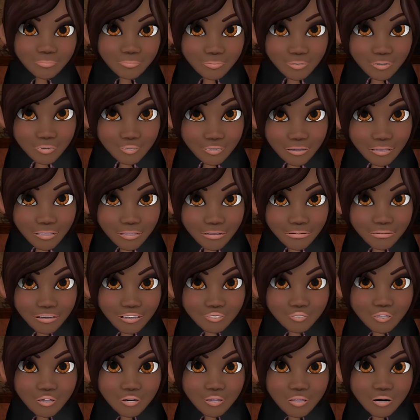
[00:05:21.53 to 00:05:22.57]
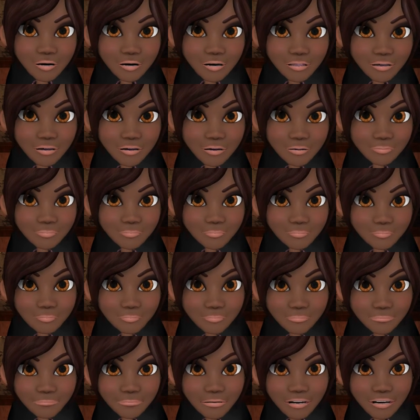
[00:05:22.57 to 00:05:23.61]
Great to meet you, Jose.
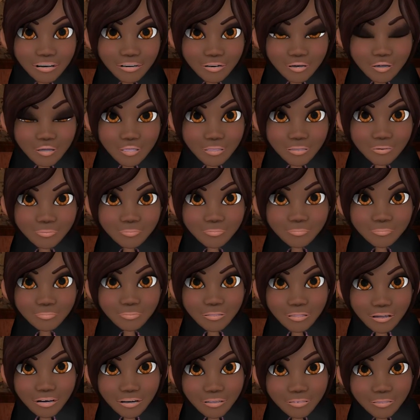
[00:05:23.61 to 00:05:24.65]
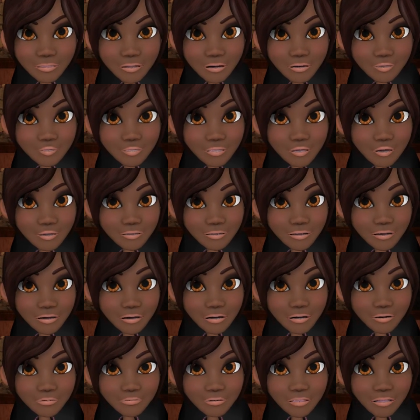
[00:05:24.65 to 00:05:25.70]
Michael, let's start Jose
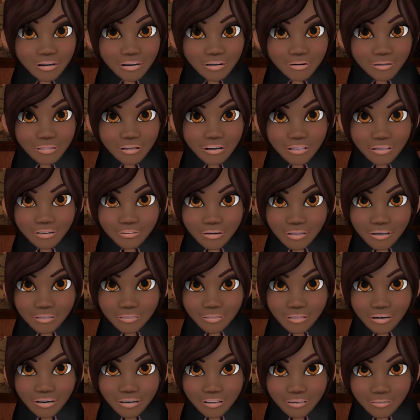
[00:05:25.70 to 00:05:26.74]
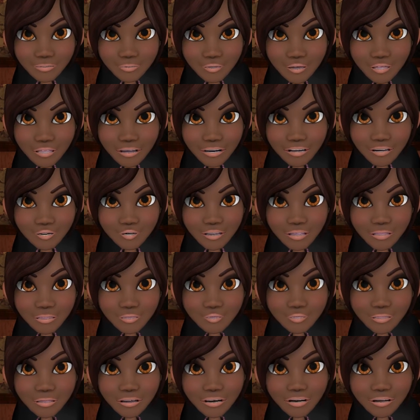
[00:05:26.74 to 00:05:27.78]
off by pulling up the slides you and I went
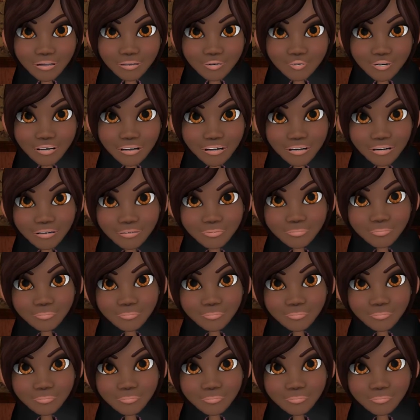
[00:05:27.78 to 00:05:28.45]
over last week.